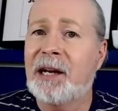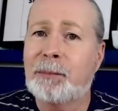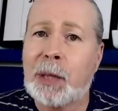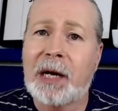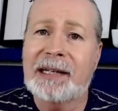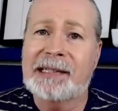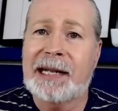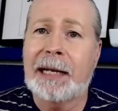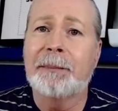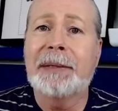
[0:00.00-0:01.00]
of products
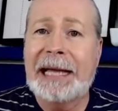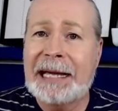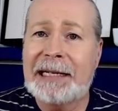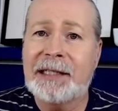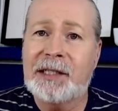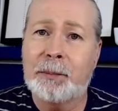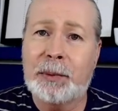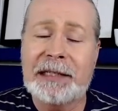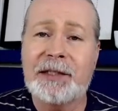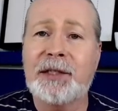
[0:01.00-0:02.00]
that I'm planning to
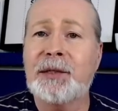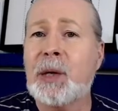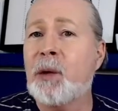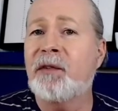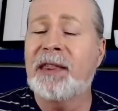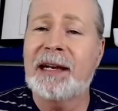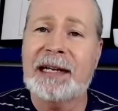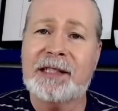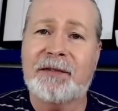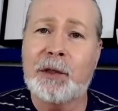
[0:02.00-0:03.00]
bring to you over the
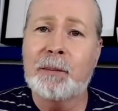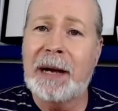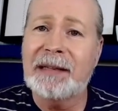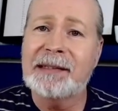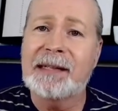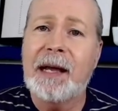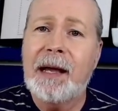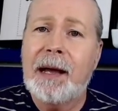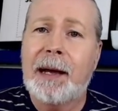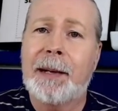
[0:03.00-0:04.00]
next few months.
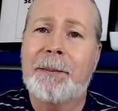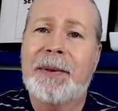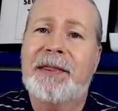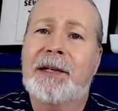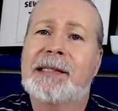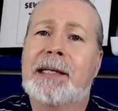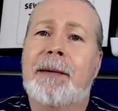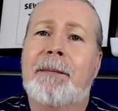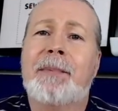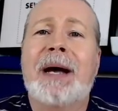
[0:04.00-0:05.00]
But there's
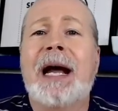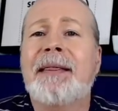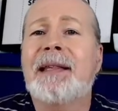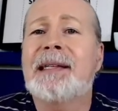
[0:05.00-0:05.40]
some behind the